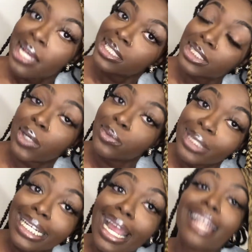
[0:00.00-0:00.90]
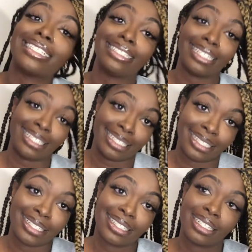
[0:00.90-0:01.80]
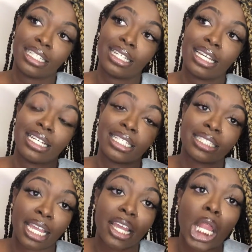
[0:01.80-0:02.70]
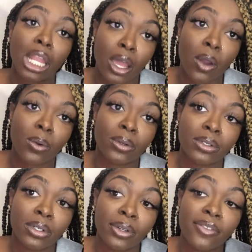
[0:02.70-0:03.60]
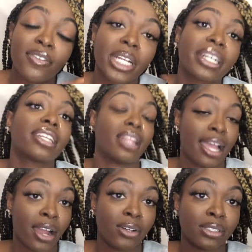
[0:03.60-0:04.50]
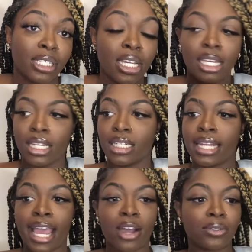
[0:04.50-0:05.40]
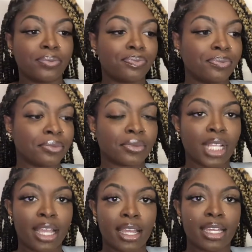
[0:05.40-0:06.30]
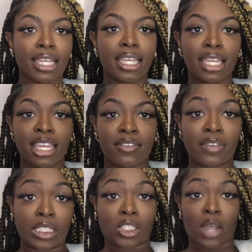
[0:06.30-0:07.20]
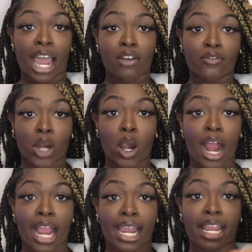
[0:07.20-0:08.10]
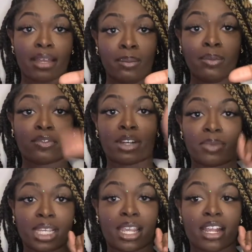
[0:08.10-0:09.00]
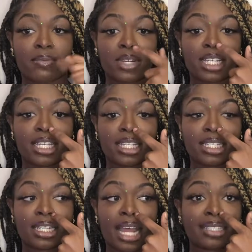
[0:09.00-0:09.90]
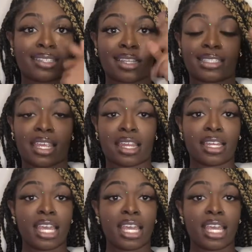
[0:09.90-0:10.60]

So we did say hello very loud. Now, how far I am from the camera, I say 15